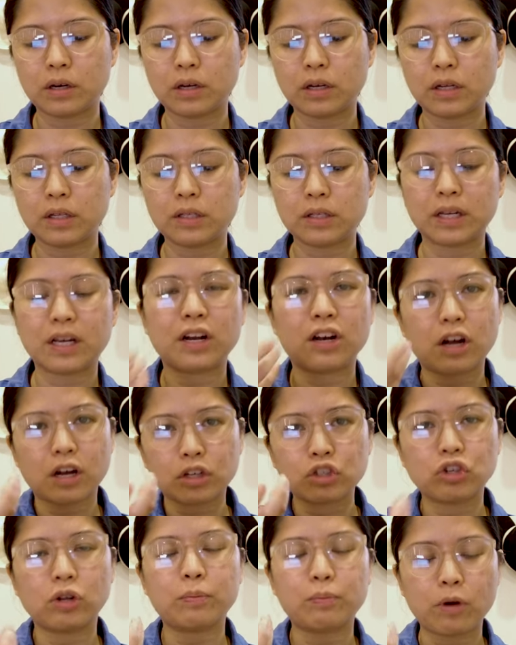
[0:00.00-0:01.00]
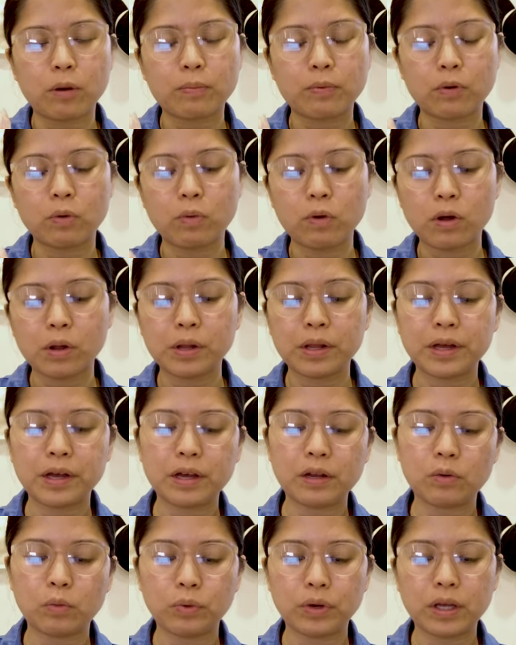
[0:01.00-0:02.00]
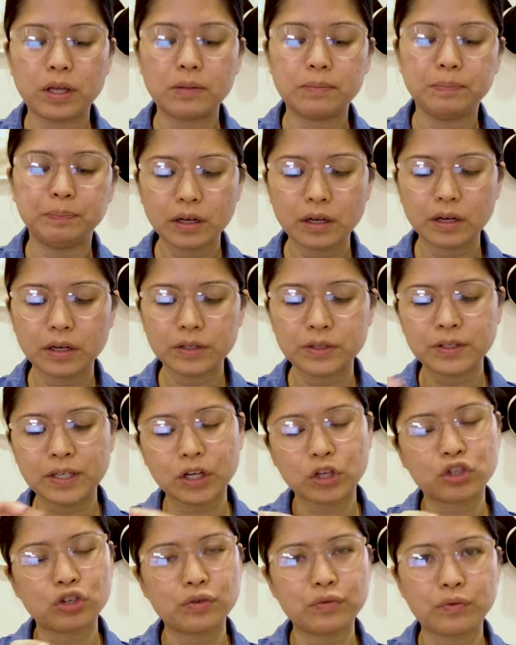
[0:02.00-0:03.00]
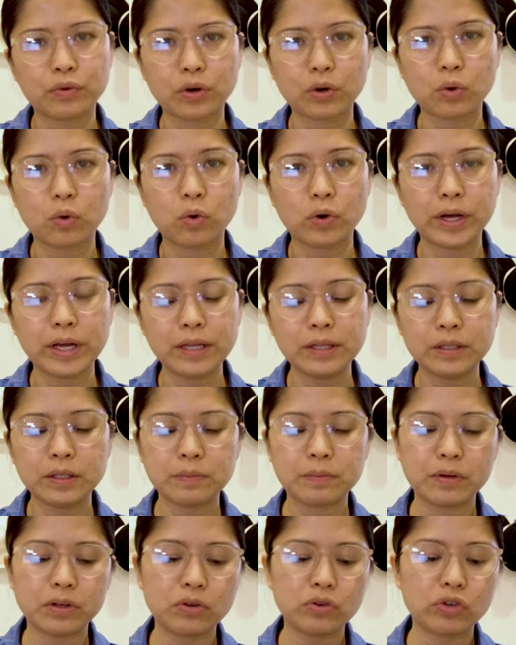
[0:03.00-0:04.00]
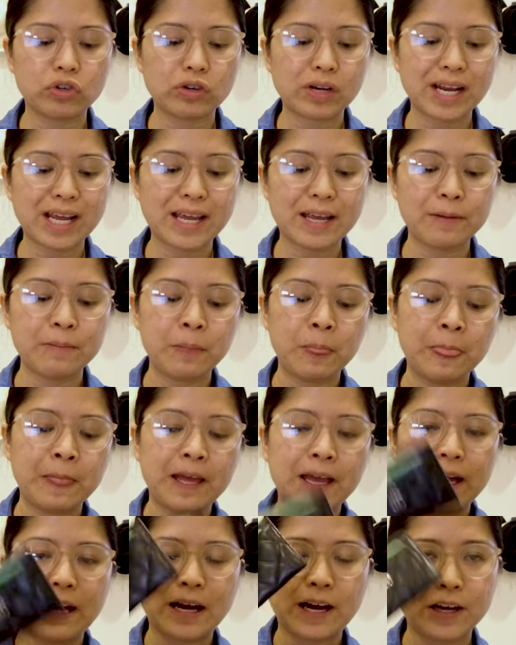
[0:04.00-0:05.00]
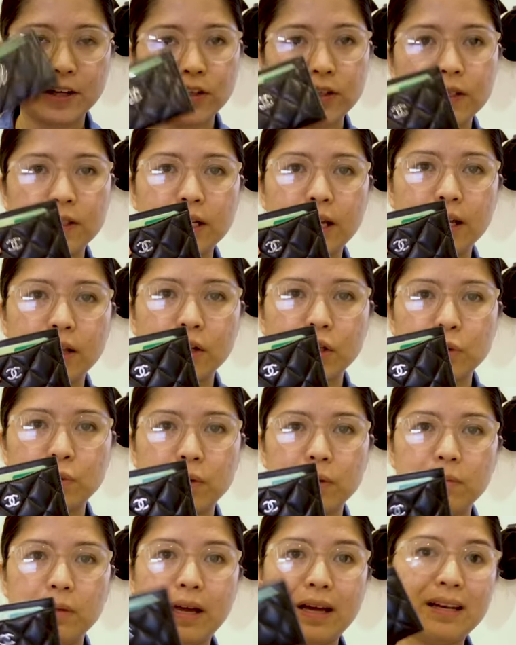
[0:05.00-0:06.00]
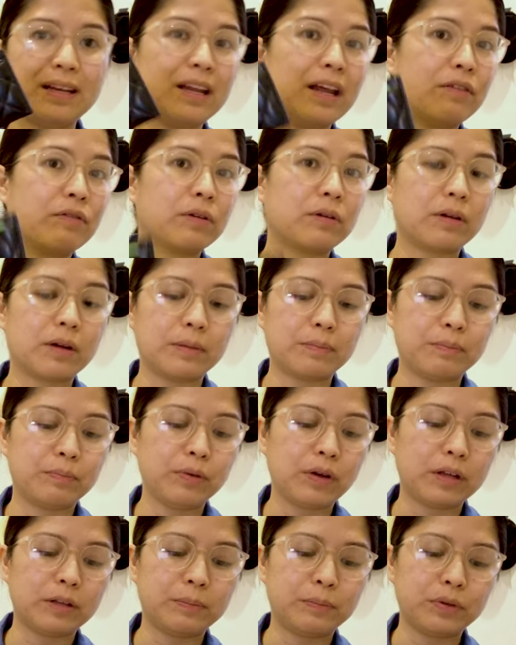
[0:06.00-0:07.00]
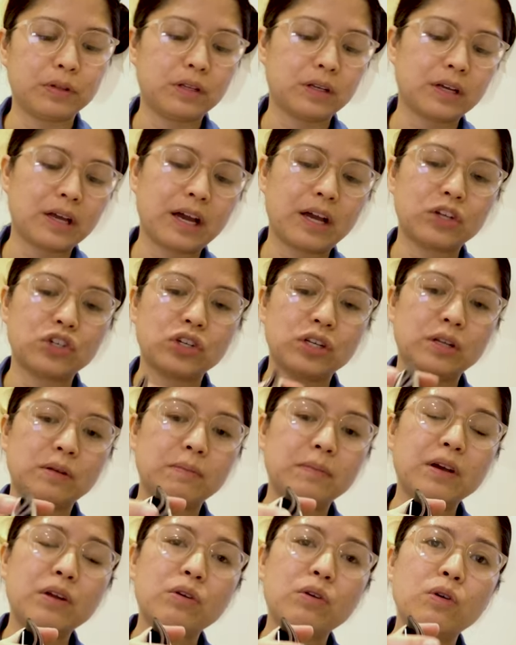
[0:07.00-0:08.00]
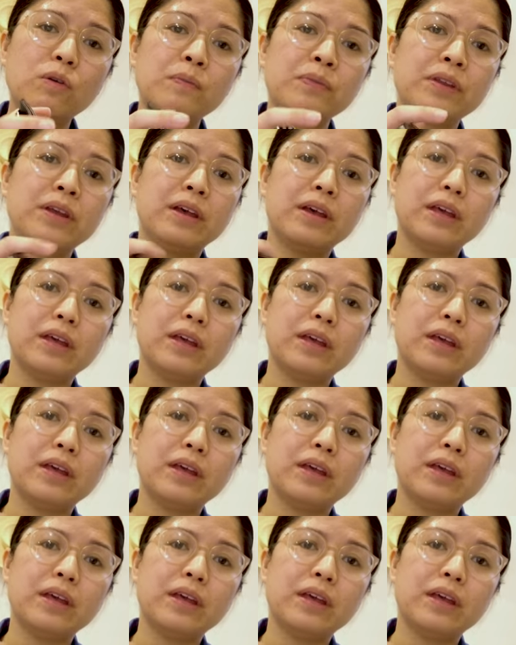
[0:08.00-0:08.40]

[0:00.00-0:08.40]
it's like an actual proper wallet with a section for coins, but usually I just take this with me. I'd put the cash in the middle.